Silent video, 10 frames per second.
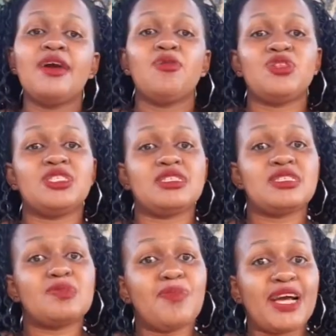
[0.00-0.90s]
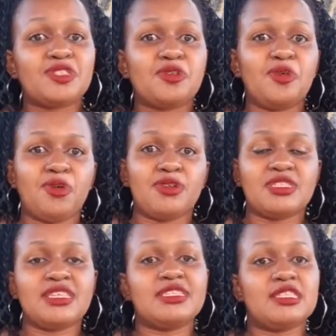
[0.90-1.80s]
which is SMART goals,
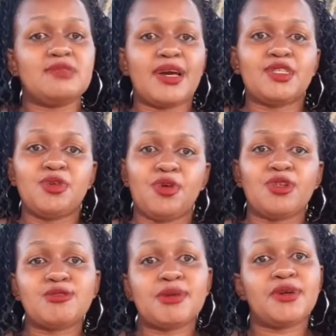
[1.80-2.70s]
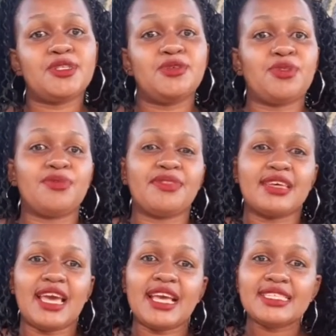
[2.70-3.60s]
setting SMART goals. We're going to go through the
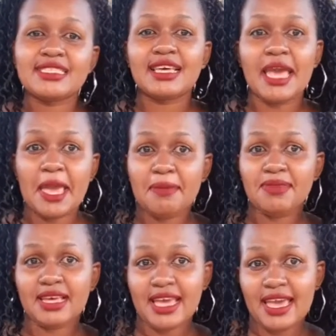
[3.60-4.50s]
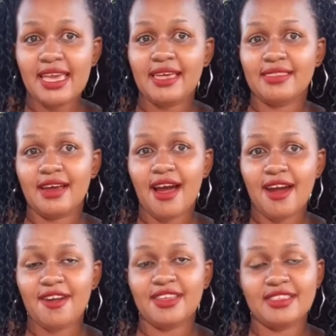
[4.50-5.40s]
S, the M, the A, and the
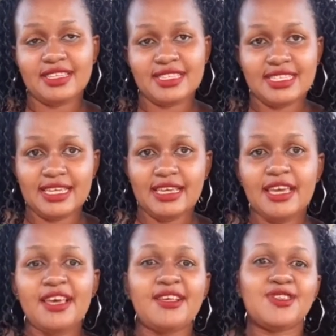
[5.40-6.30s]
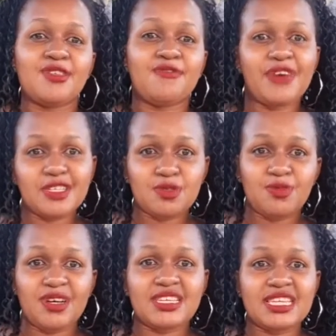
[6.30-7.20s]
R, and the T. So the first
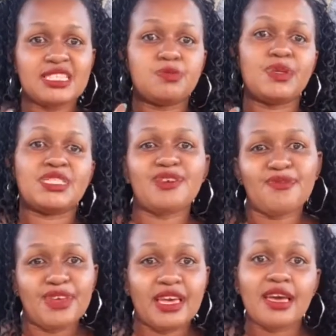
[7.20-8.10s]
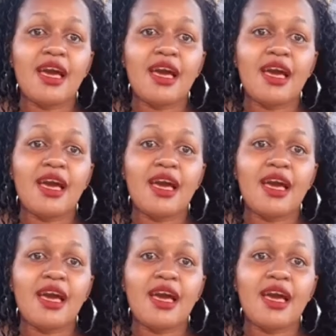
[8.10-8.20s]
one is specific.